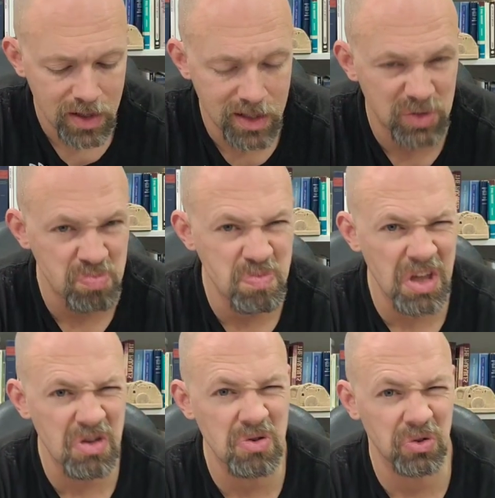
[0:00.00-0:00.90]
this
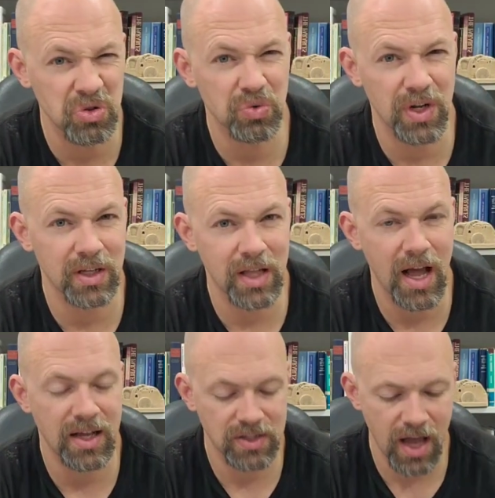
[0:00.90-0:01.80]
mingled drink that
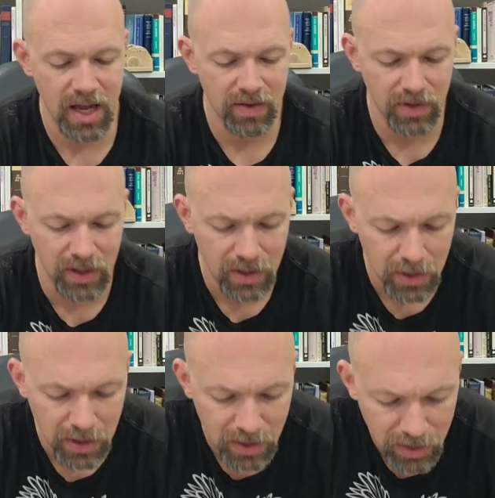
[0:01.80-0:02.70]
has kind of a
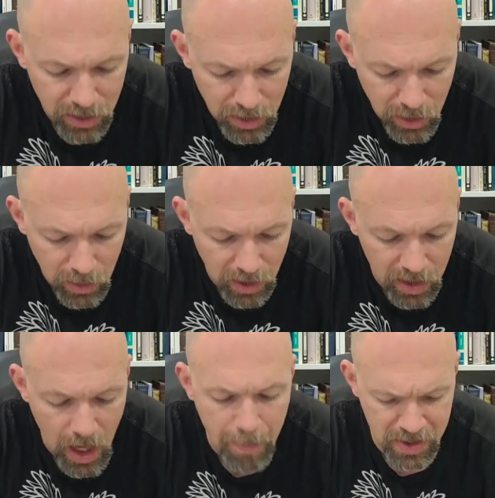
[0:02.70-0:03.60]

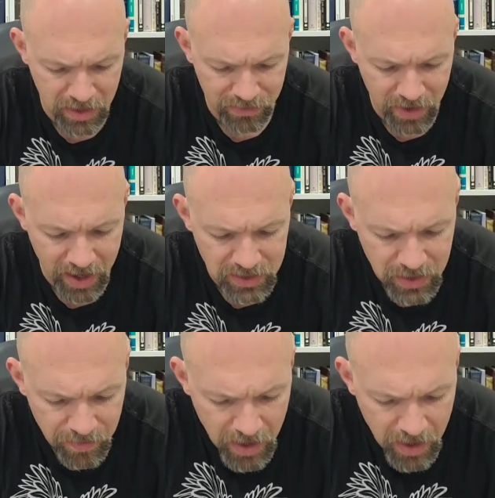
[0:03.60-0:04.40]
numbing effect.